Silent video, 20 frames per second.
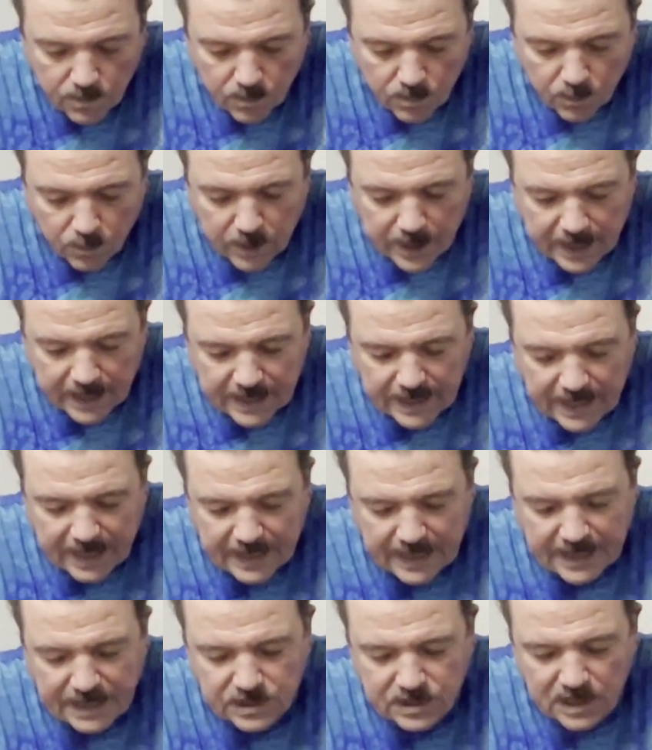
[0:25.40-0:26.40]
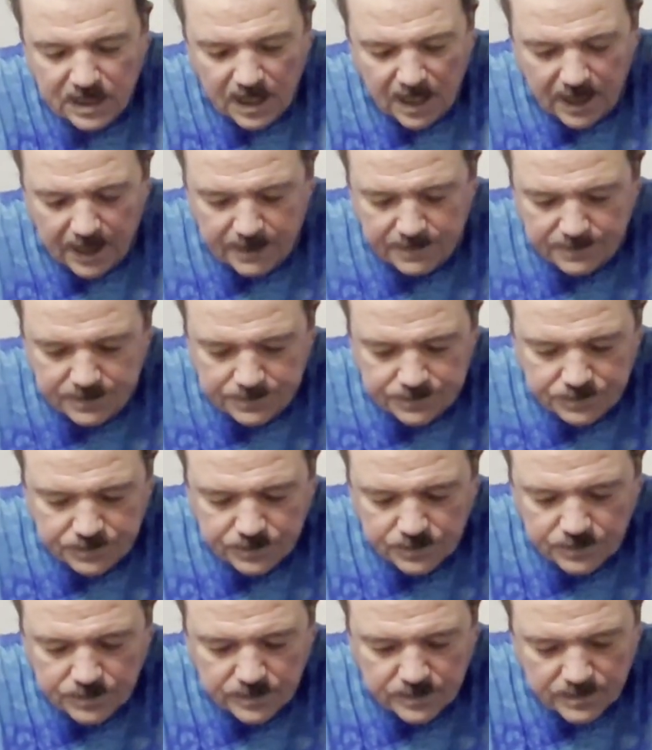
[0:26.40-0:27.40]
Break it at each line
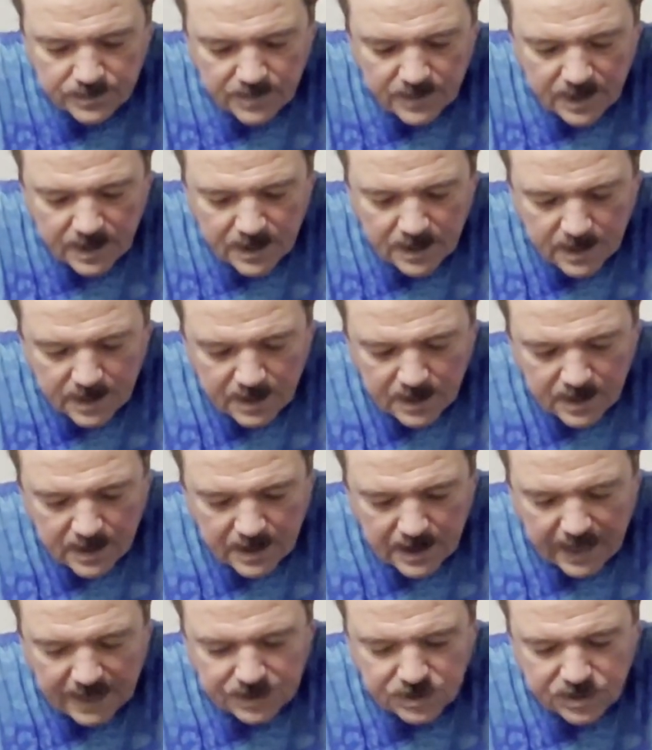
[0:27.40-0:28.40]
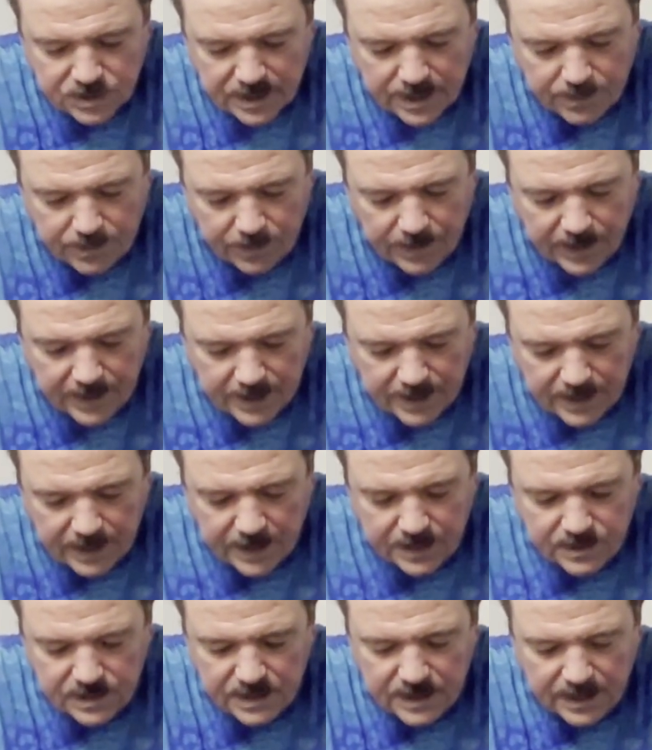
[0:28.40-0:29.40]
and separate it
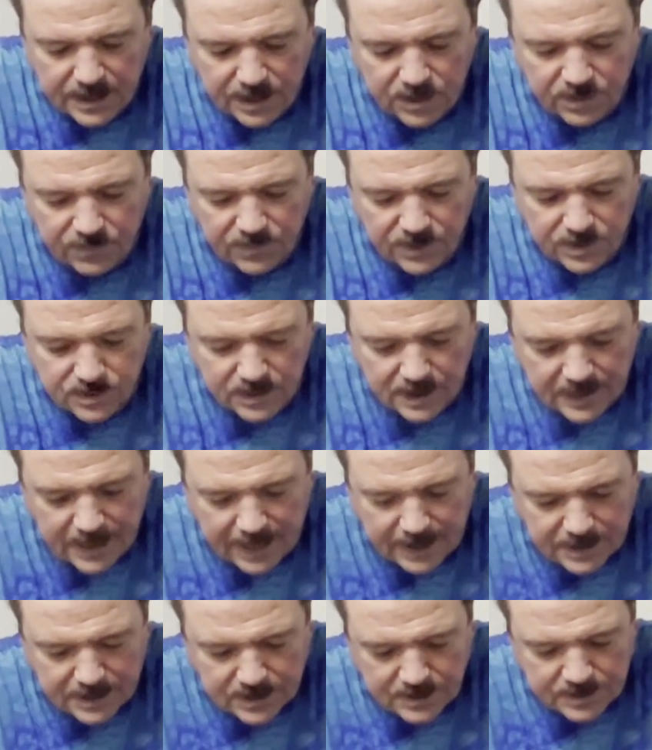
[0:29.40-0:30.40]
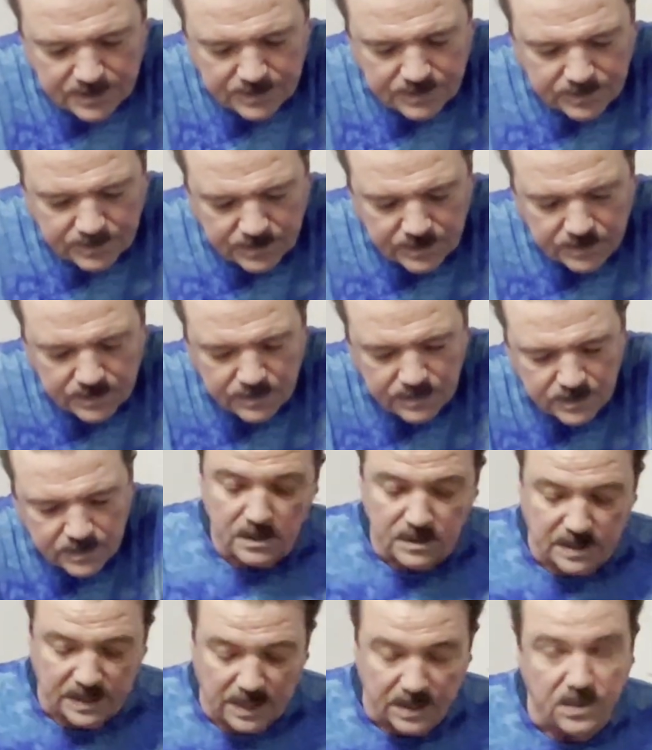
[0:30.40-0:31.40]
into the individual legs.
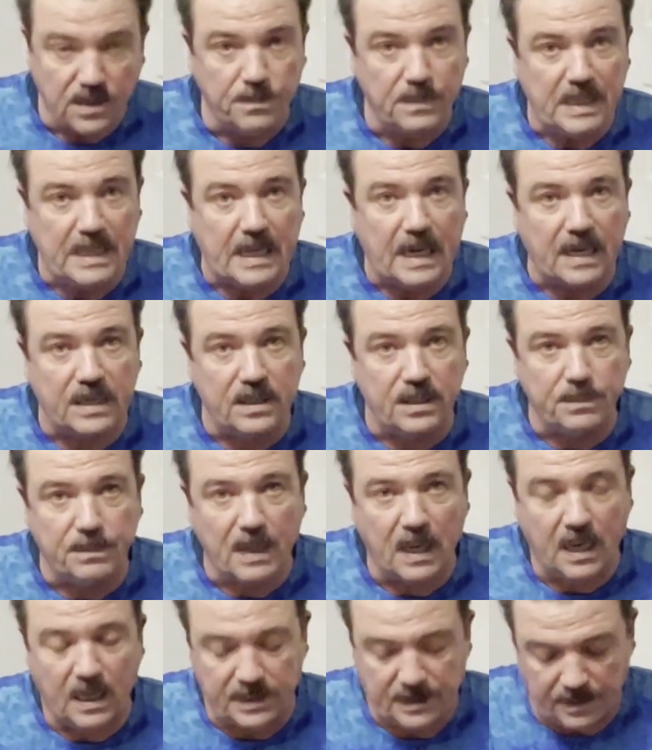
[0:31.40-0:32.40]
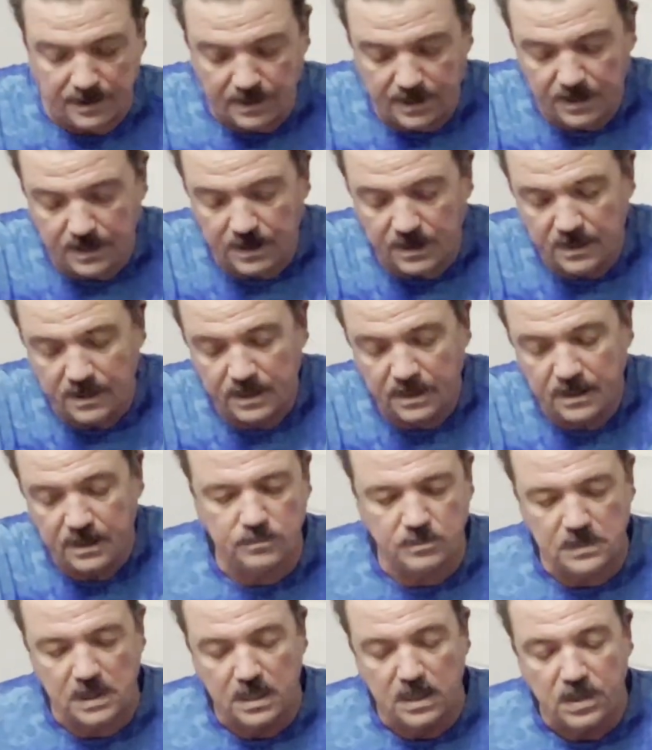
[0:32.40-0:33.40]
To get the meat out of the body,
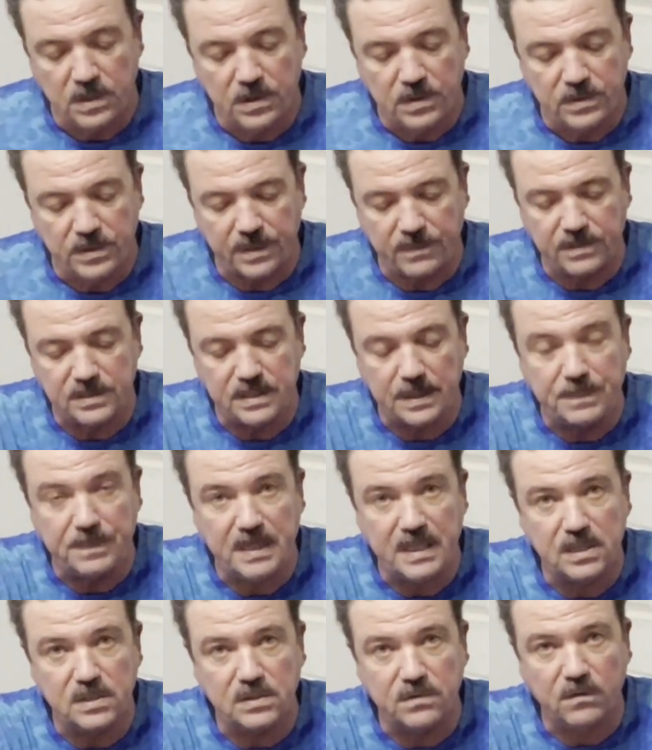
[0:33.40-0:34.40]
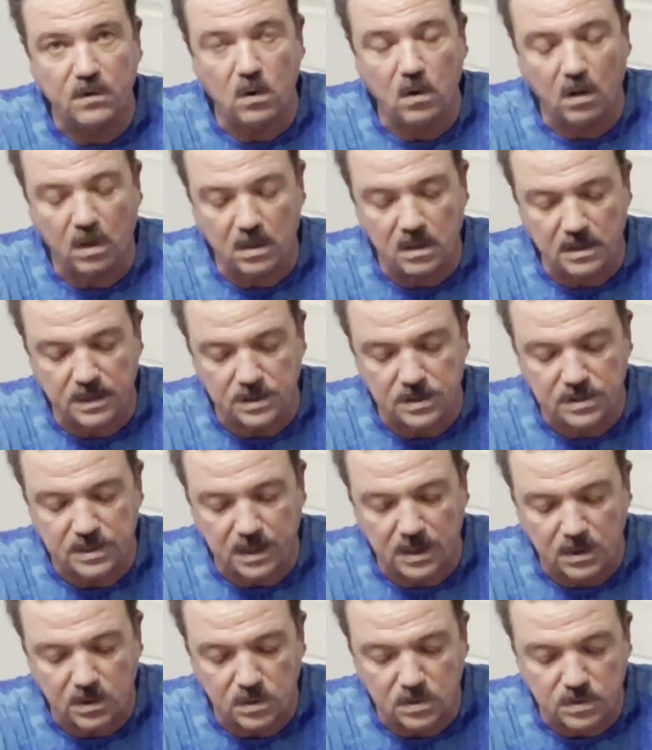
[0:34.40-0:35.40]
there is a piece of cartilage
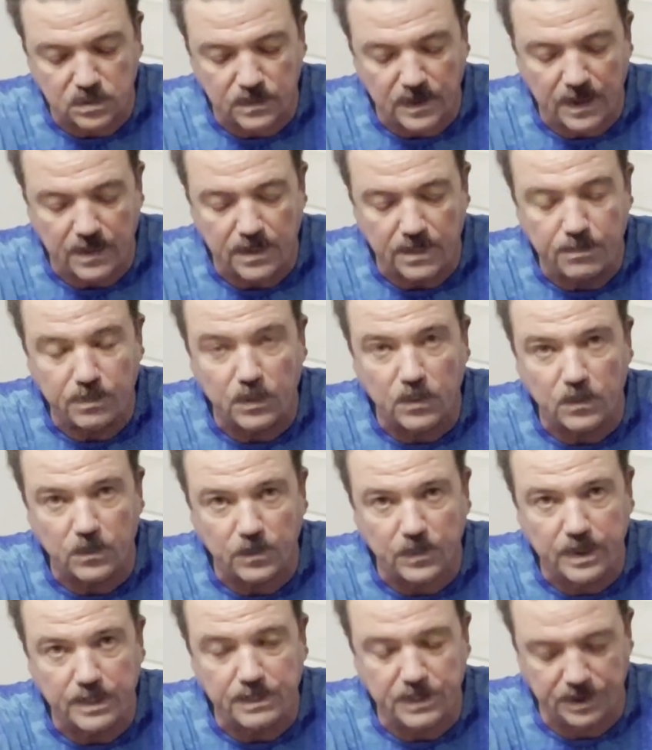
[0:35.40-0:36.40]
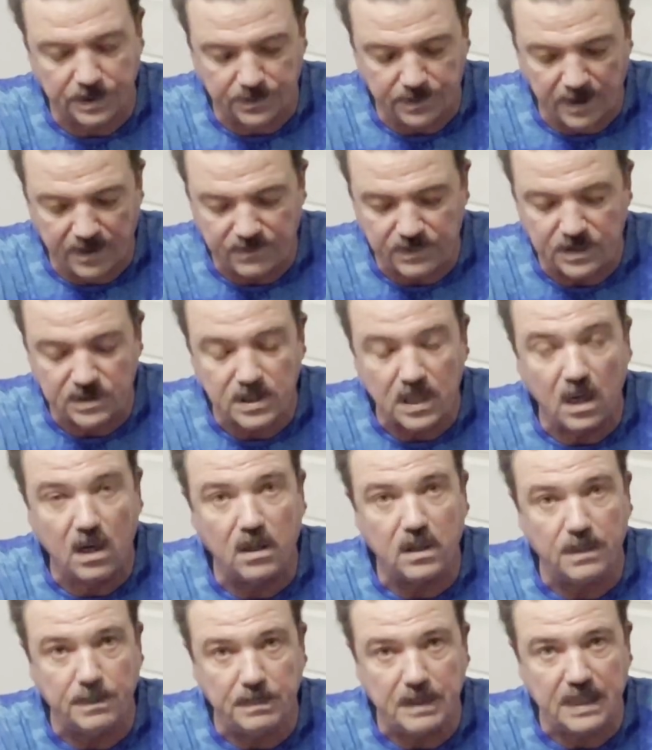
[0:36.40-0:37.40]
that goes around the perimeter of this
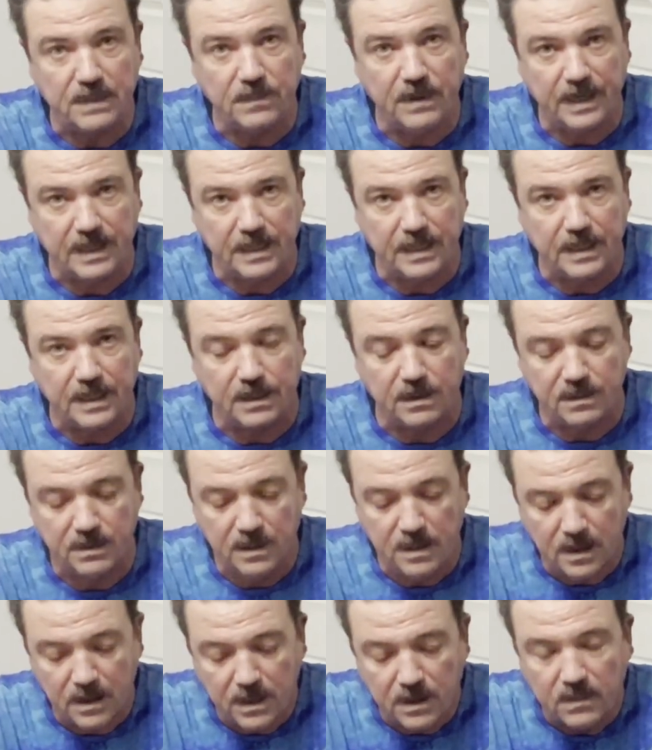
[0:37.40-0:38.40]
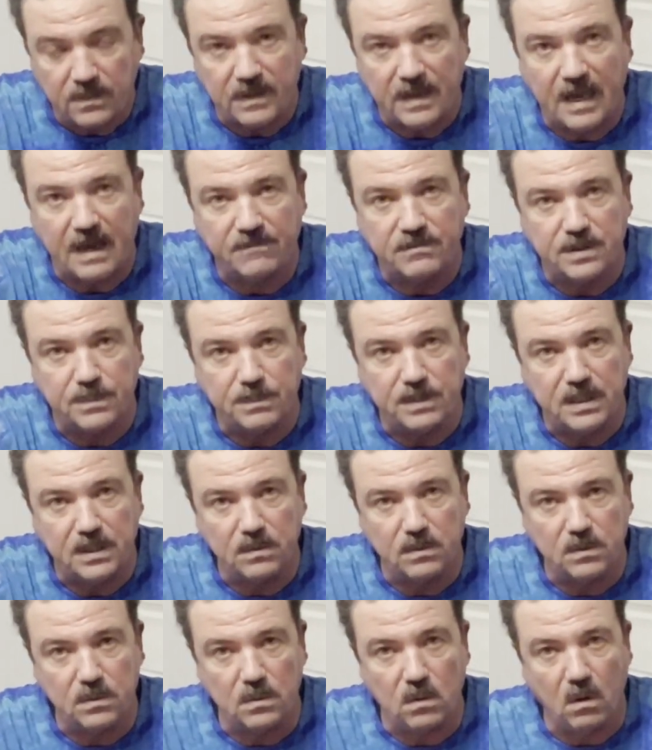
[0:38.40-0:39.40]
hunk of meat right here. You have to
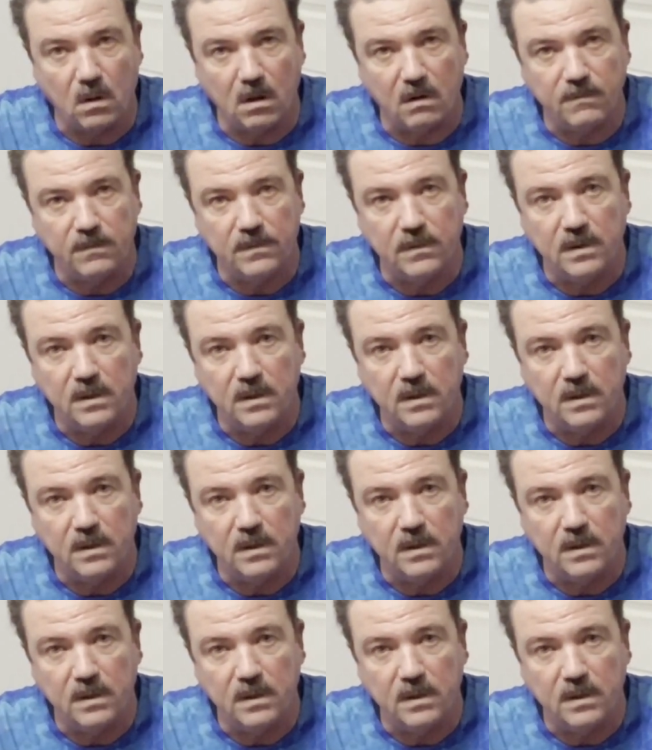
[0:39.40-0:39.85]
peel it off